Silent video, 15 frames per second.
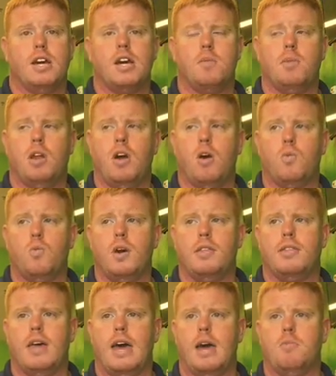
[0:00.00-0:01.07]
that come along
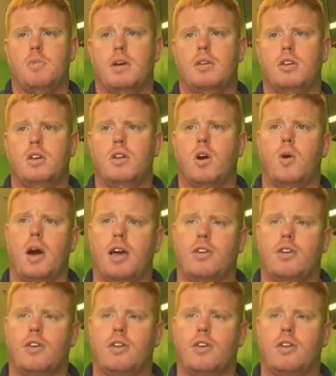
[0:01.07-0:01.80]
with that. But, you know,